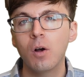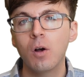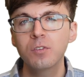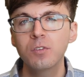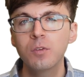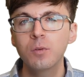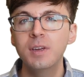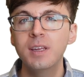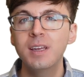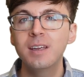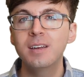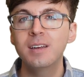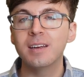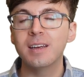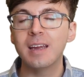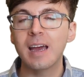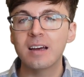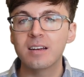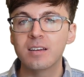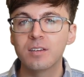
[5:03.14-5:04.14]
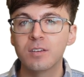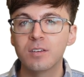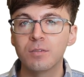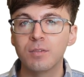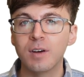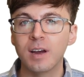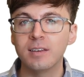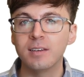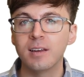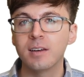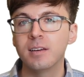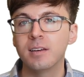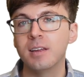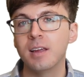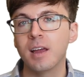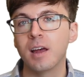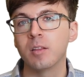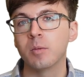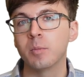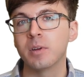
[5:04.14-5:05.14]
also need an additive
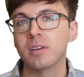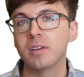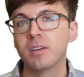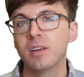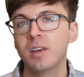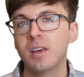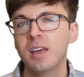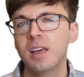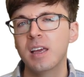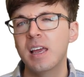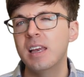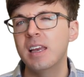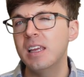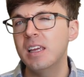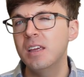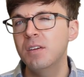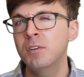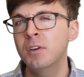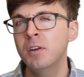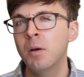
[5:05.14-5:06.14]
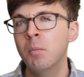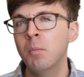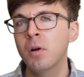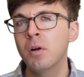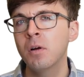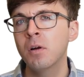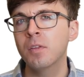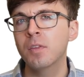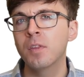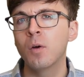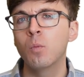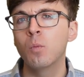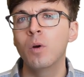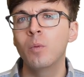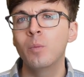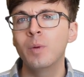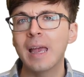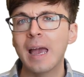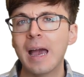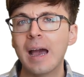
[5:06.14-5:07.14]
identity element, an even number that
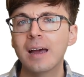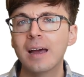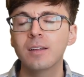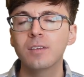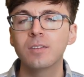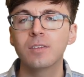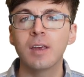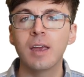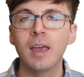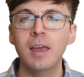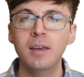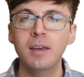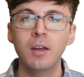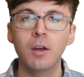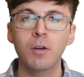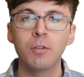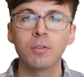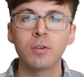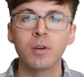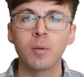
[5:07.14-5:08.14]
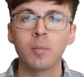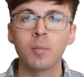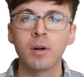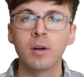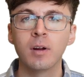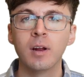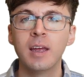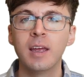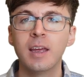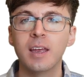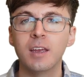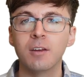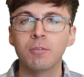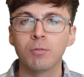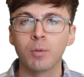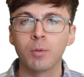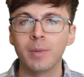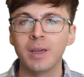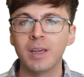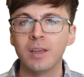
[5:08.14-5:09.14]
when we add it to any other number, it
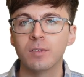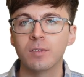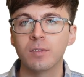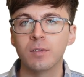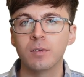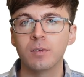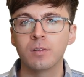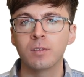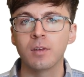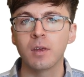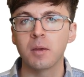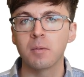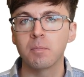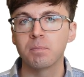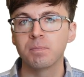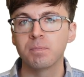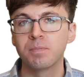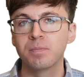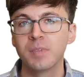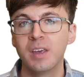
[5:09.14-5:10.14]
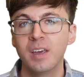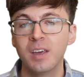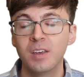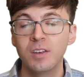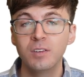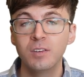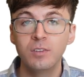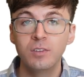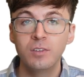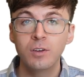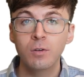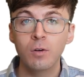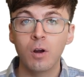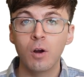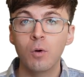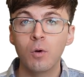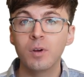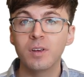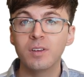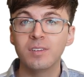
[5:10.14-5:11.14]
remains the same.
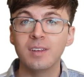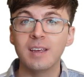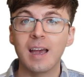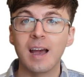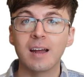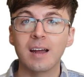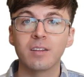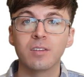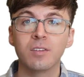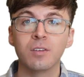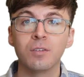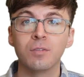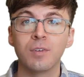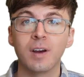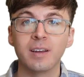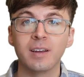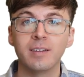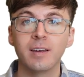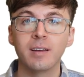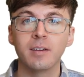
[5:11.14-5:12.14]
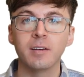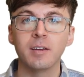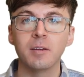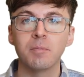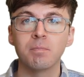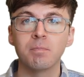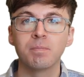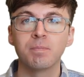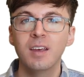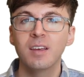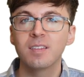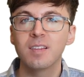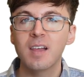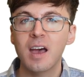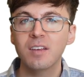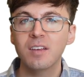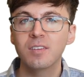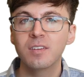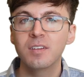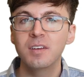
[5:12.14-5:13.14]
Zero is the additive identity.
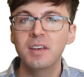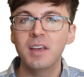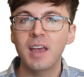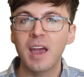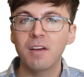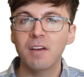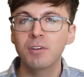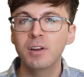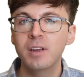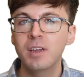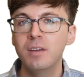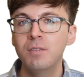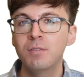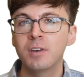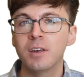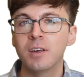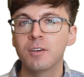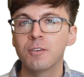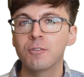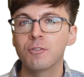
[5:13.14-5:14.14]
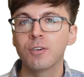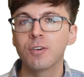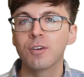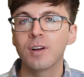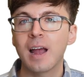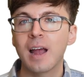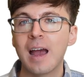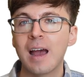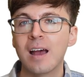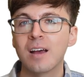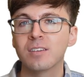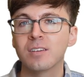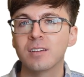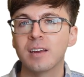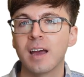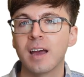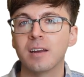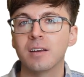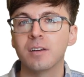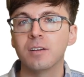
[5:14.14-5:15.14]
Lastly, every even integer has an
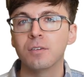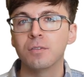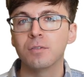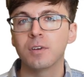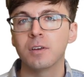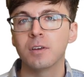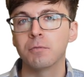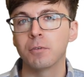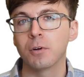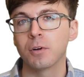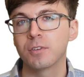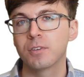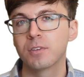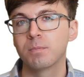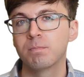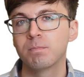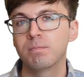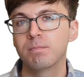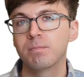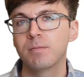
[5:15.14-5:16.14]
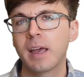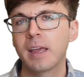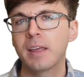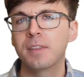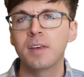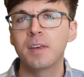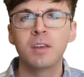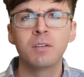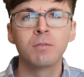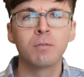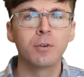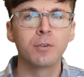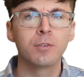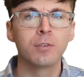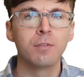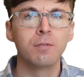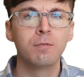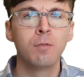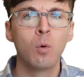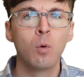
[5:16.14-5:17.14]
additive inverse, like the inverse
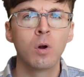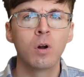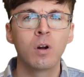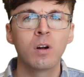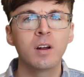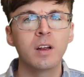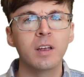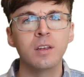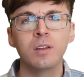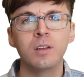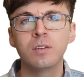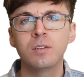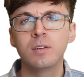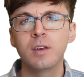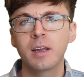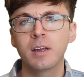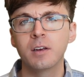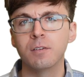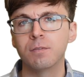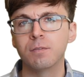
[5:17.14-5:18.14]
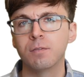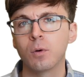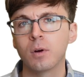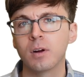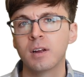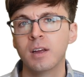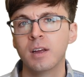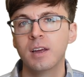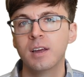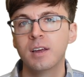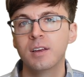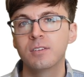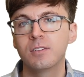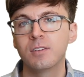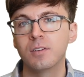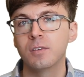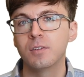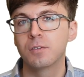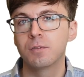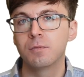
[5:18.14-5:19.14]
of 4 is negative 4,
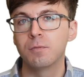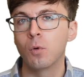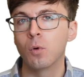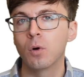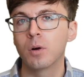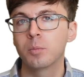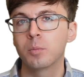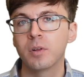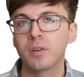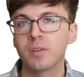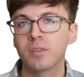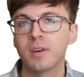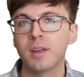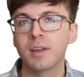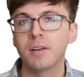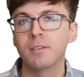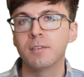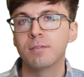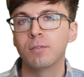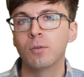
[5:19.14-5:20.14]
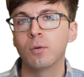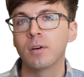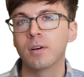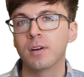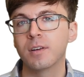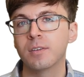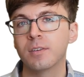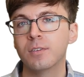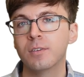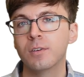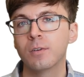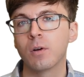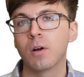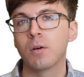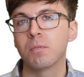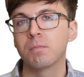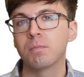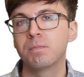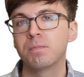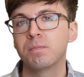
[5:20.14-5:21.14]
since 4 plus negative 4 is 0.